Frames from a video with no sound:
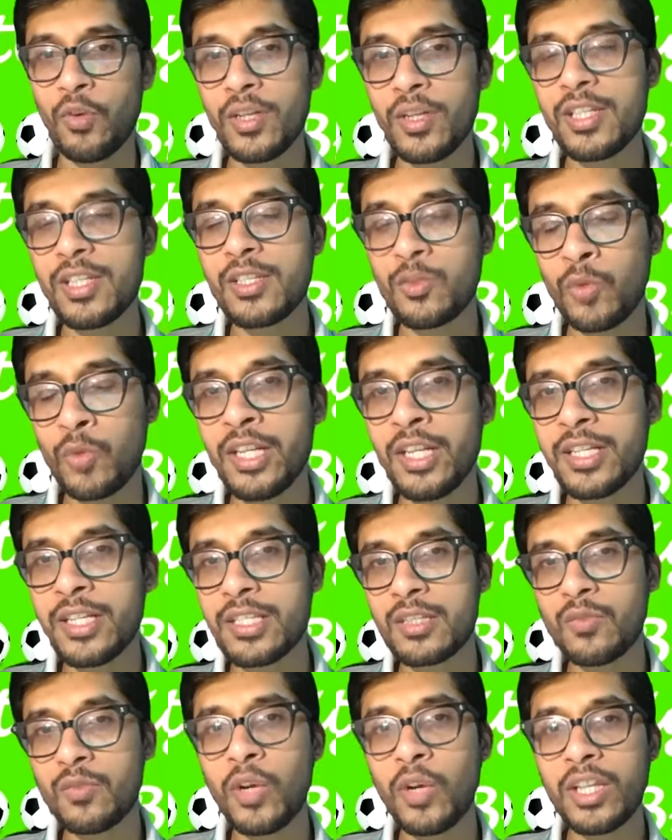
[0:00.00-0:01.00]
What is
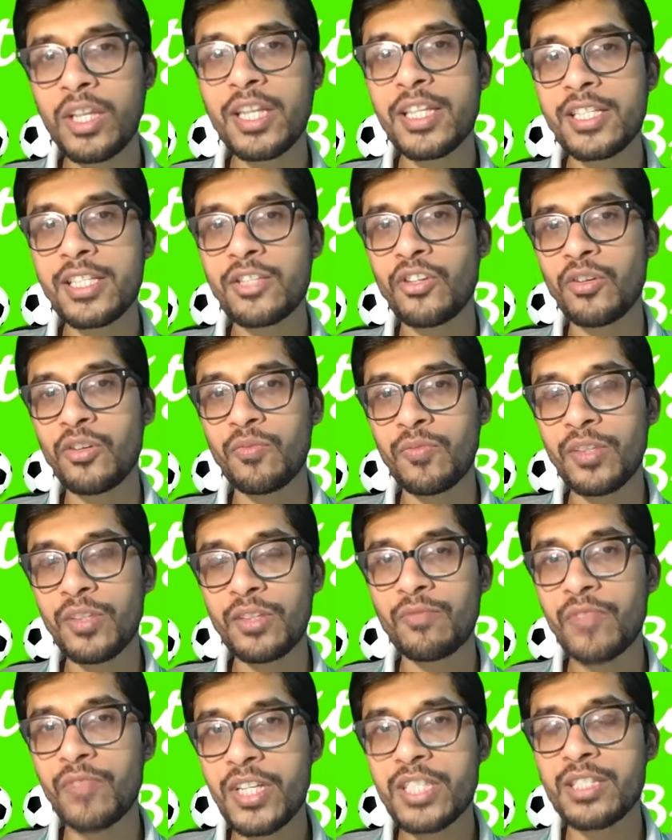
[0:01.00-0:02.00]
your
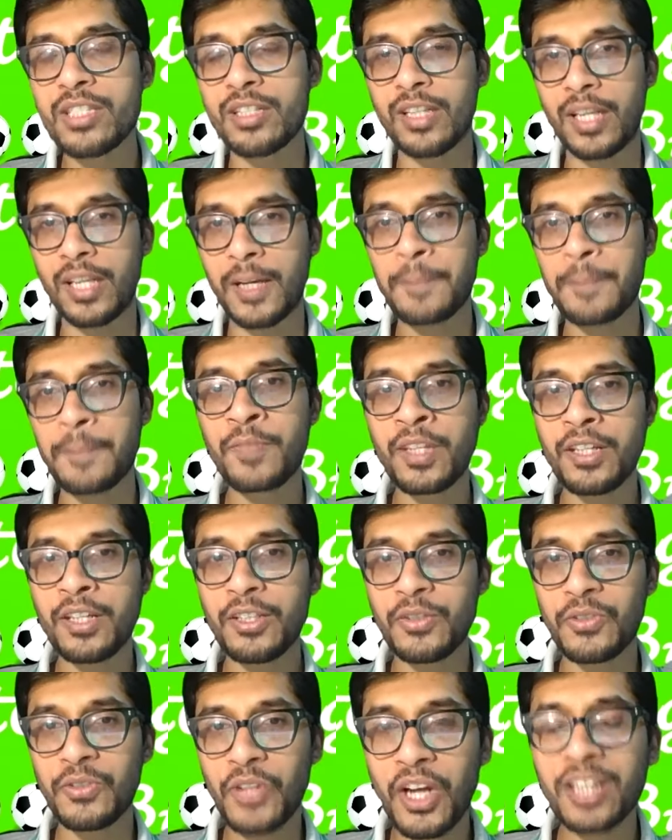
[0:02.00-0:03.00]
reasoning
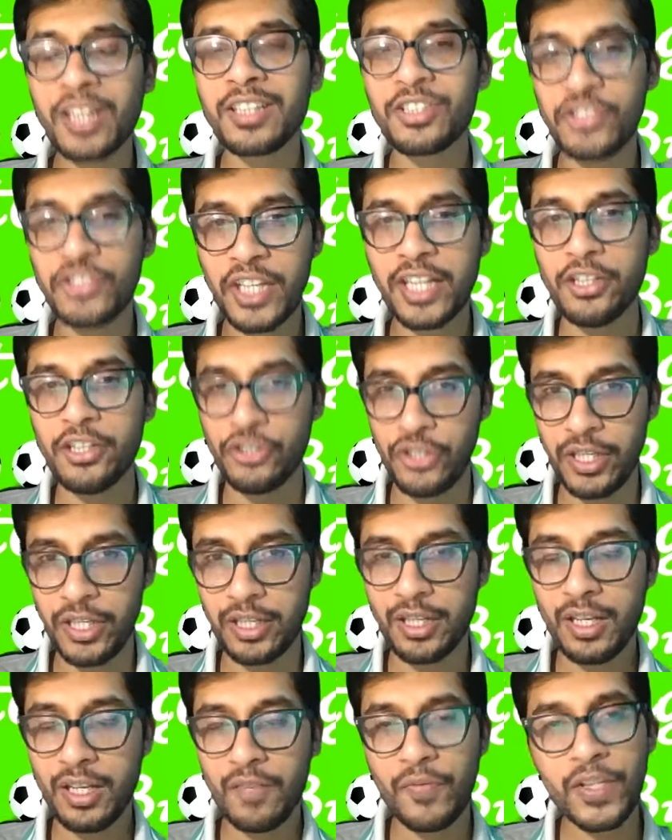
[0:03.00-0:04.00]
to not change
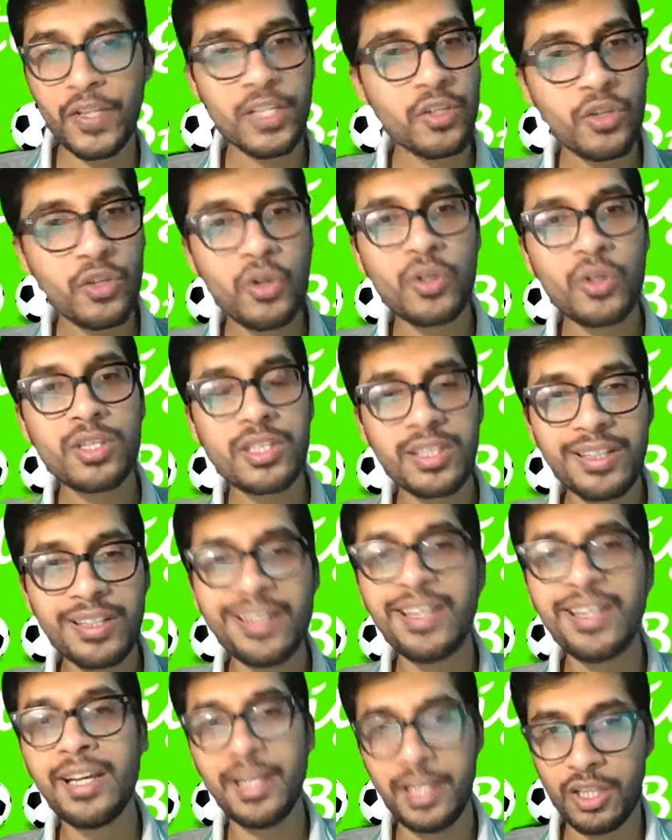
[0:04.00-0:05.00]
it when it's
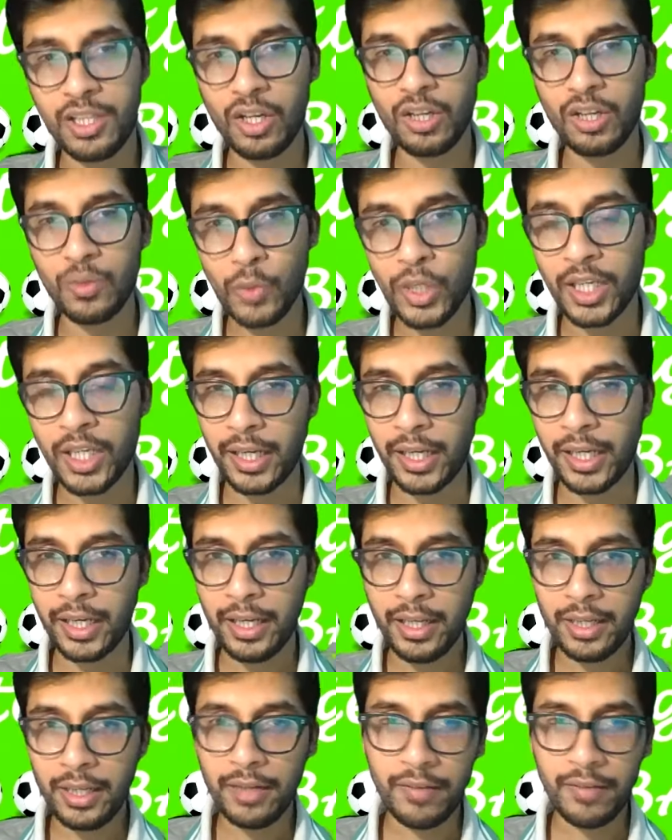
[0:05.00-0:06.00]
clearly not working,
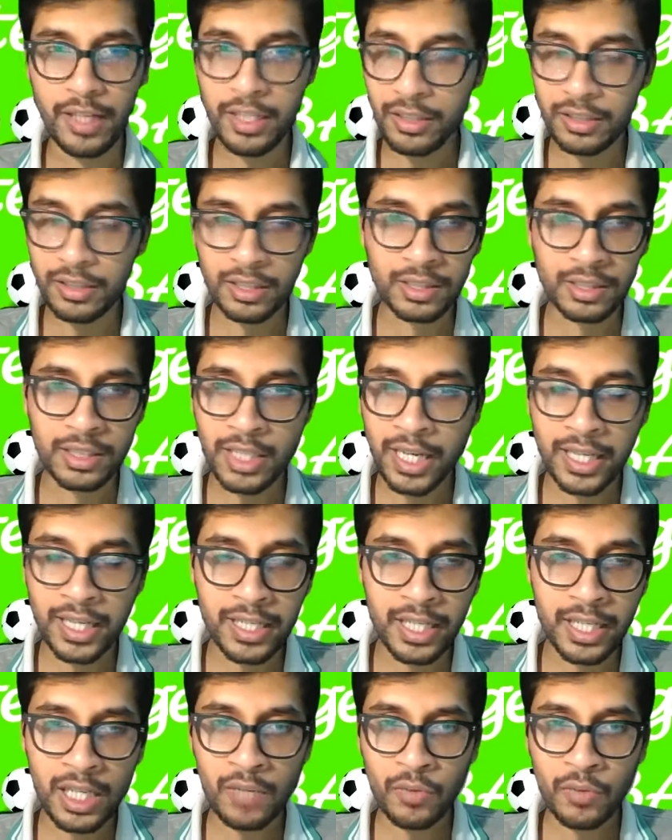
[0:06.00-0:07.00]
right? The
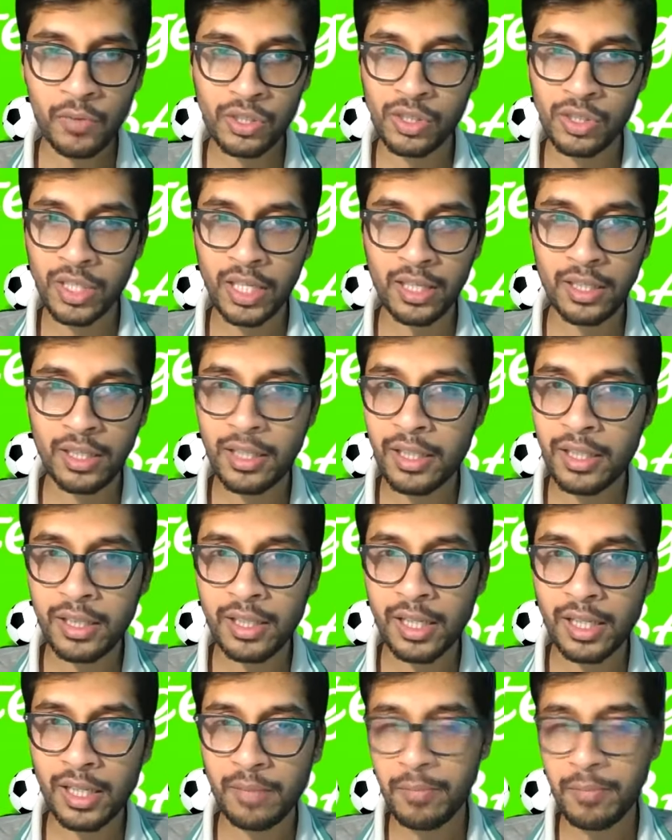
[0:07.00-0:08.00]
idea was to get a
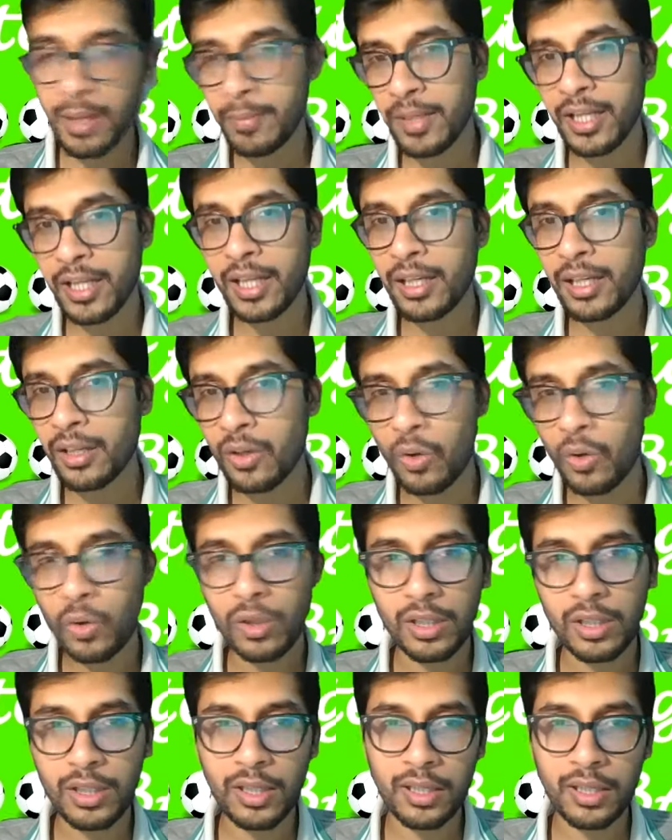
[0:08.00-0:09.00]
0-0, maybe nick a
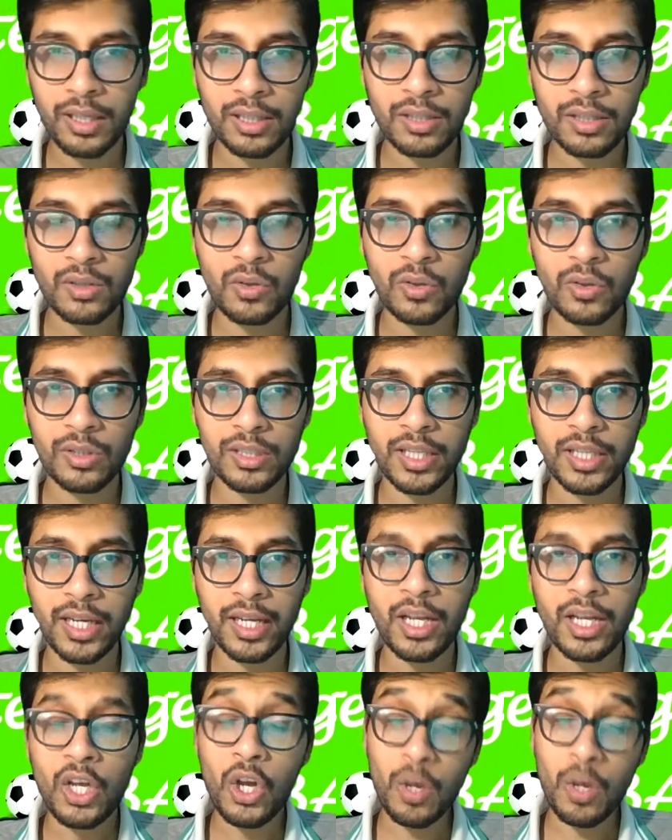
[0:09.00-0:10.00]
goal here, nick a goal
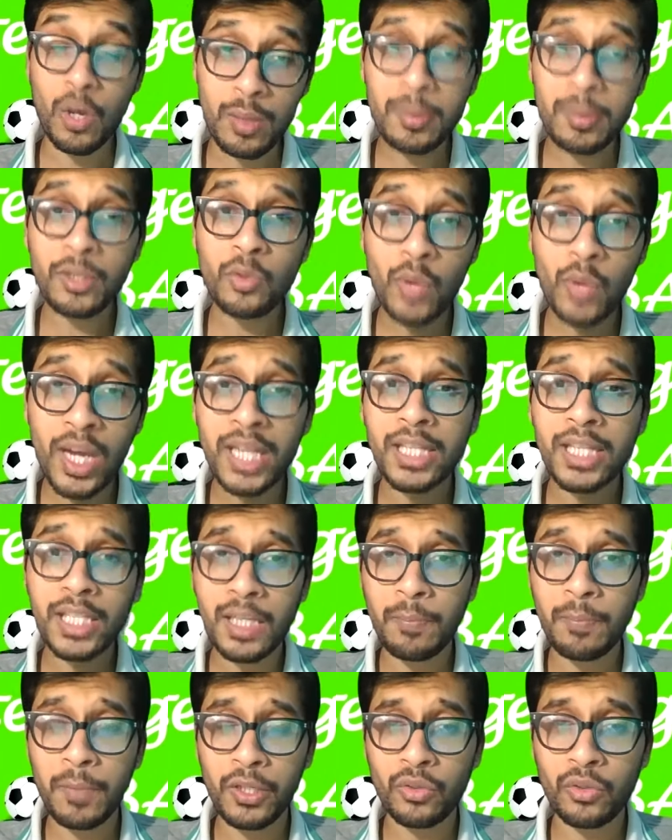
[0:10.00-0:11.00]
there, or maybe try and
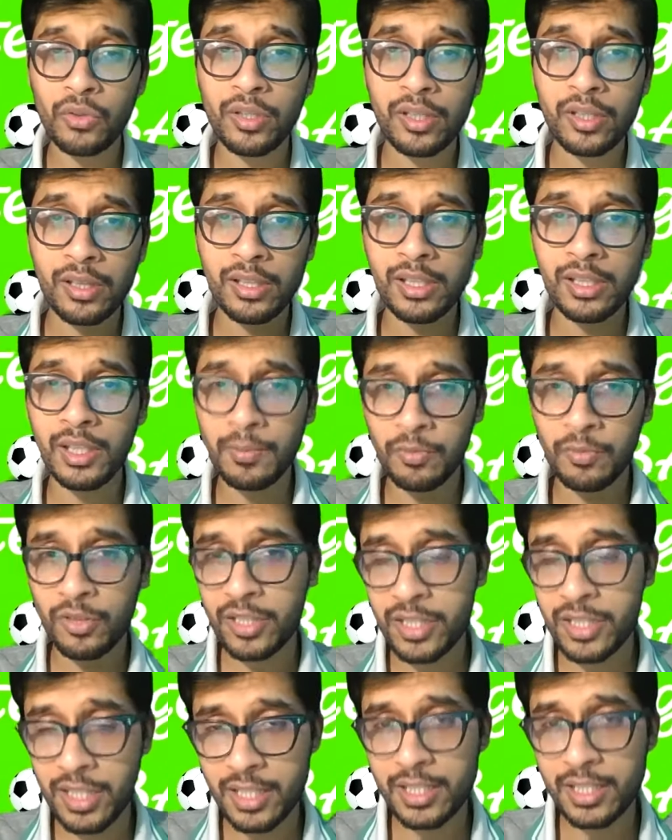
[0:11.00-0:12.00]
keep it to 0-0 up to the
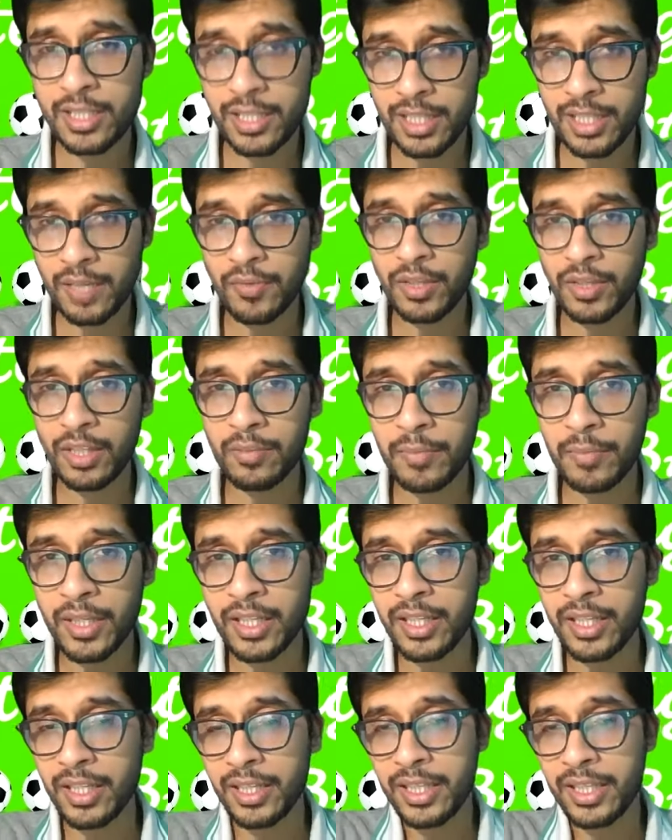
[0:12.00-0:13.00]
60th, 70th
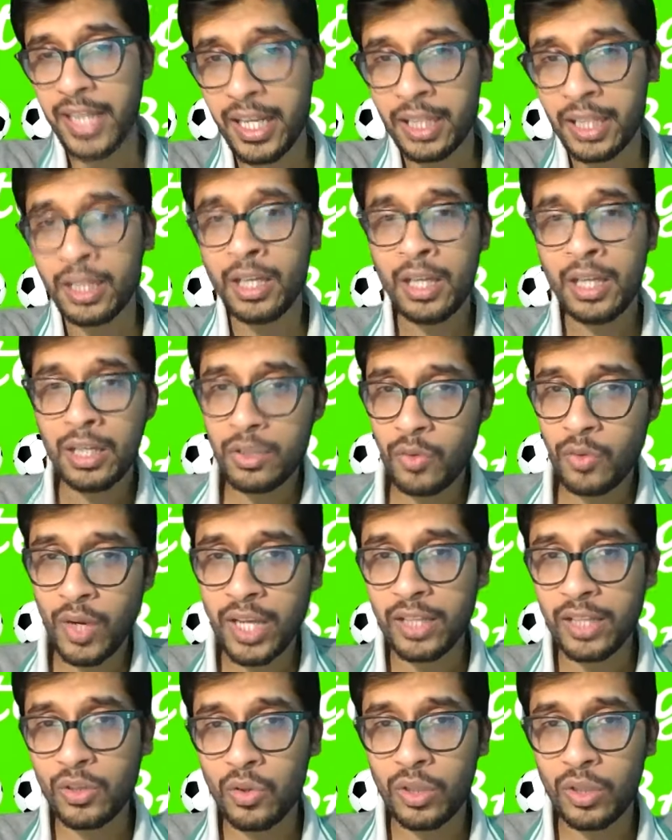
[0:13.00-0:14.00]
minute, and then try
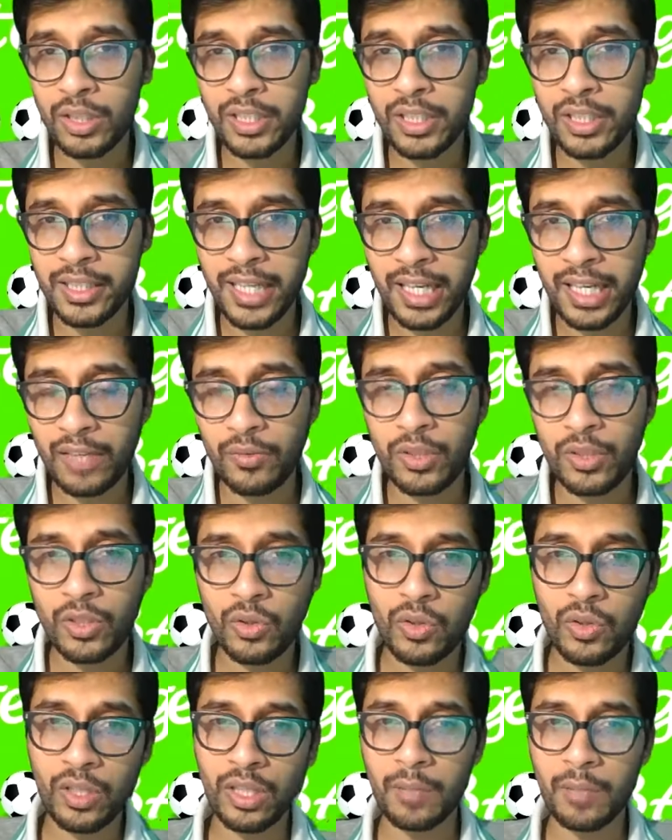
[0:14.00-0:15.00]
and go on the attack when you're
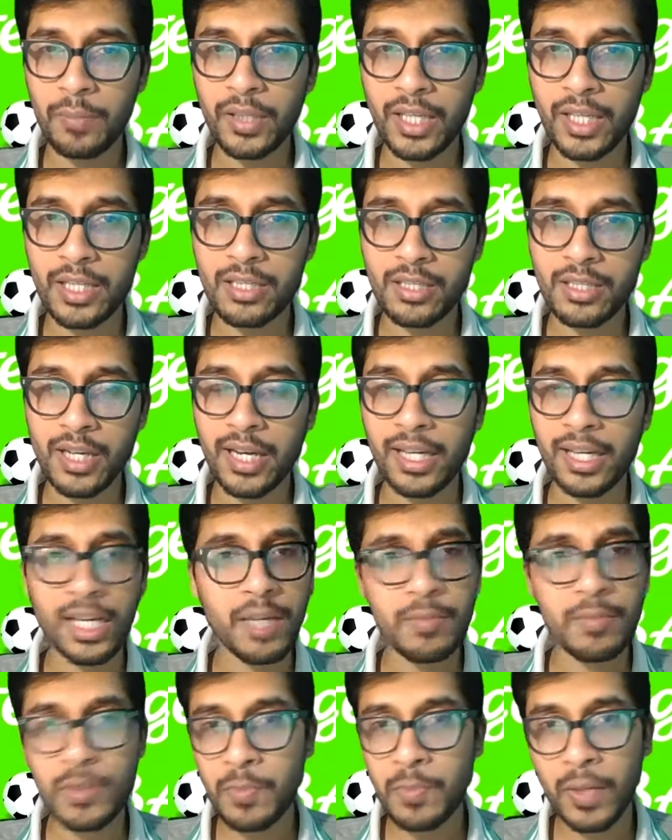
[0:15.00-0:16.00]
going up against tired
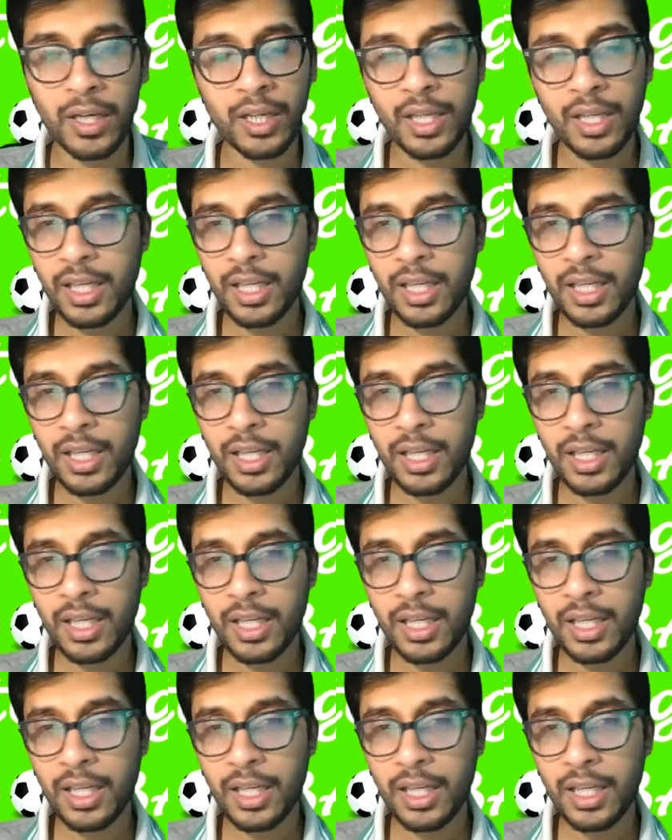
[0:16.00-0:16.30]
limbs. But